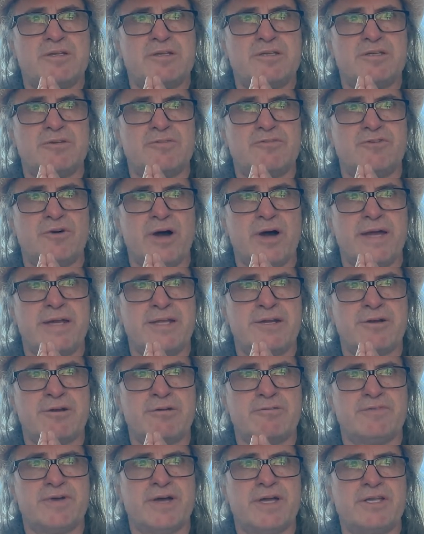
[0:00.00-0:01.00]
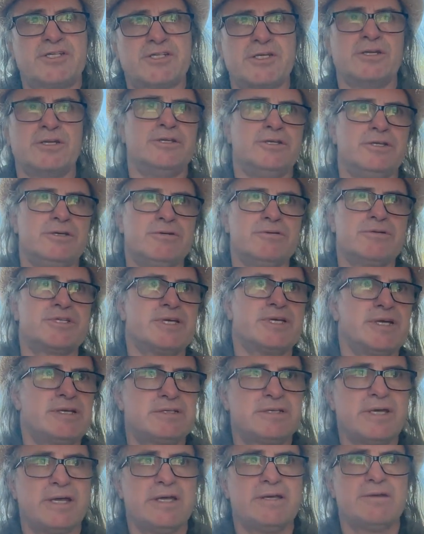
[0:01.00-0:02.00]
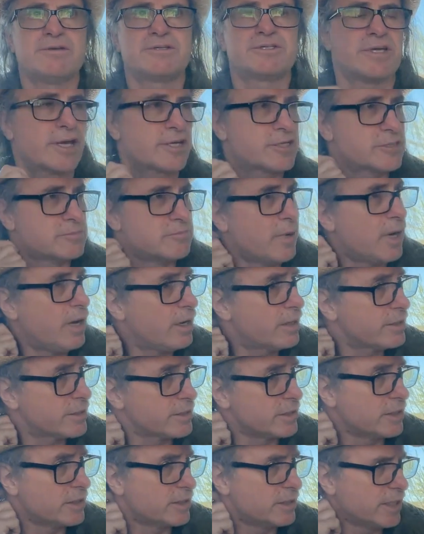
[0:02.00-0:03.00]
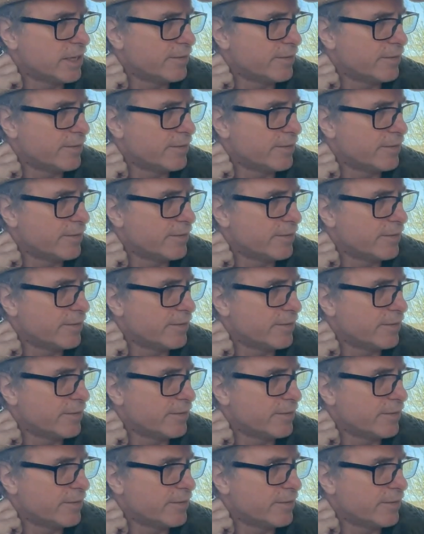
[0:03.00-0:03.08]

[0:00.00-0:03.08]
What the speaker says: divine intervention. You said Deus ex machina,